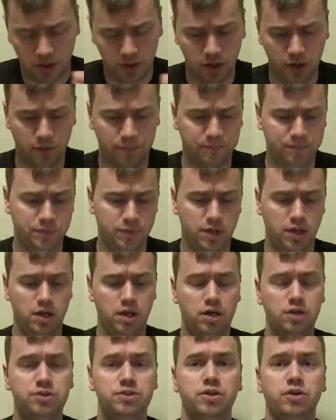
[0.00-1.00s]
No.
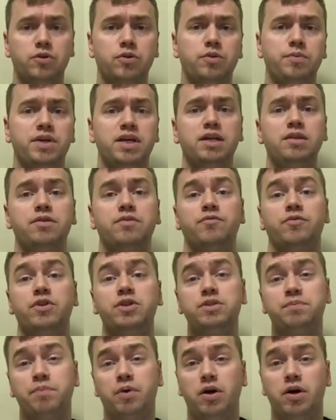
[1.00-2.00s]
So to begin, for
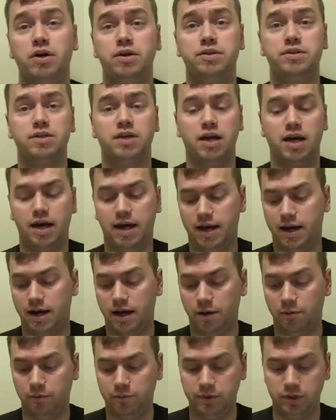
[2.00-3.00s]
this part,
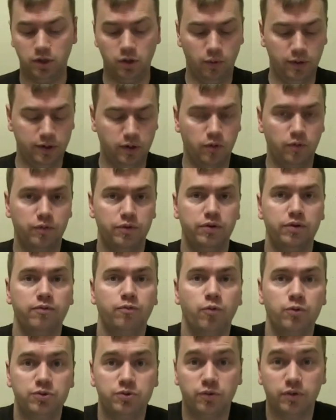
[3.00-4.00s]
I will be going over the
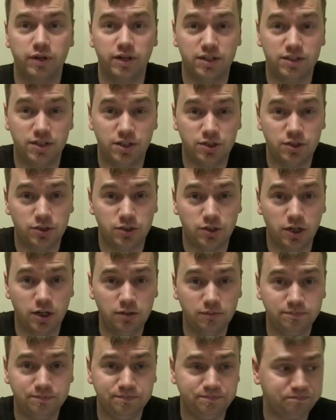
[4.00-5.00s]
force organization
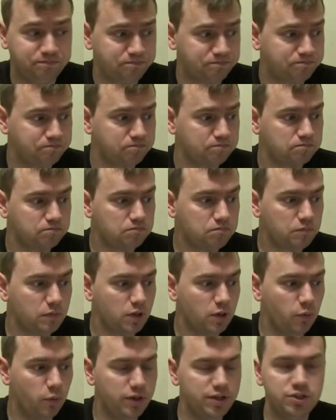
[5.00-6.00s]
chart,
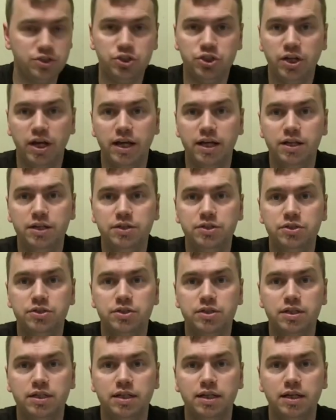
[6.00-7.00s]
what has
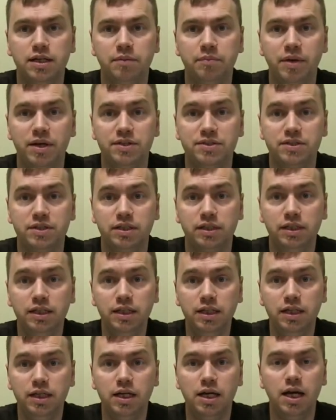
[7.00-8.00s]
changed
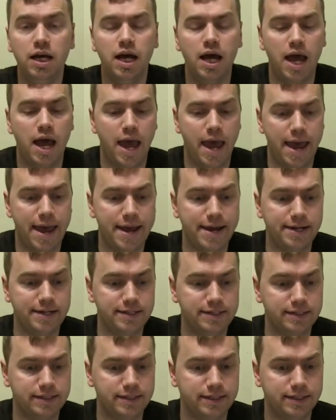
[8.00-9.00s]
basically,
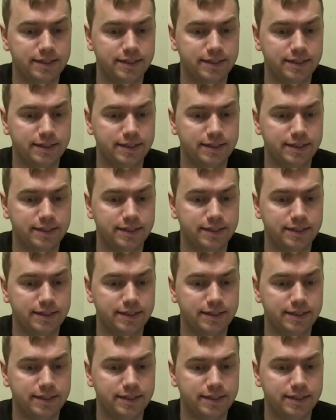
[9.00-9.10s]
and